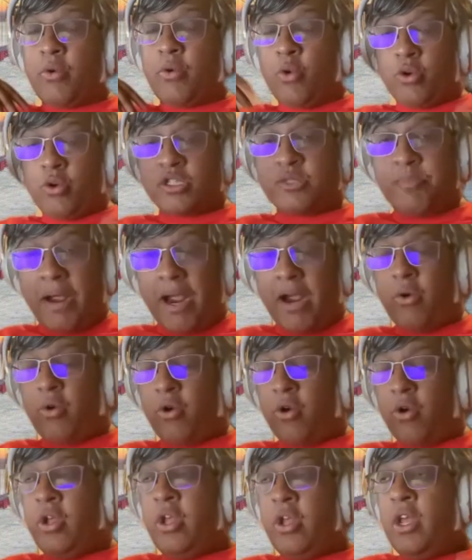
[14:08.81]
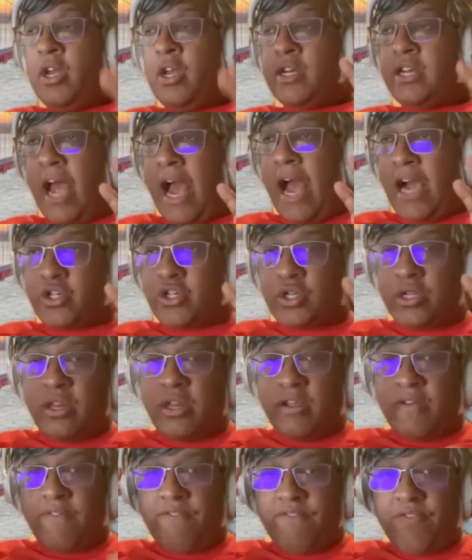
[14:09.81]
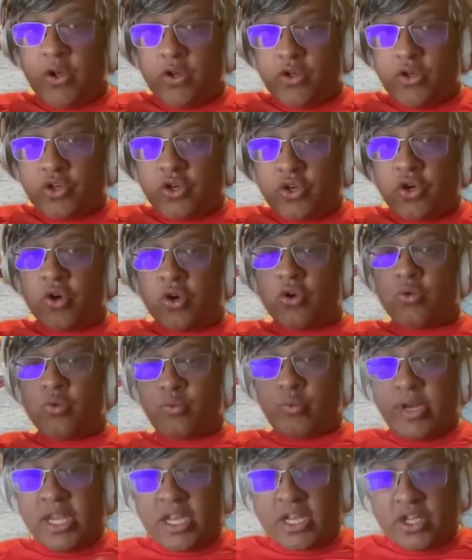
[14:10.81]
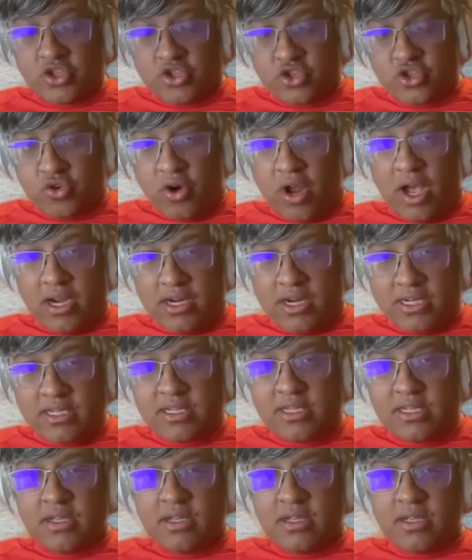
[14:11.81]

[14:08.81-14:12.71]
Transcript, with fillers: horsepower to actually like filter, reconstruct,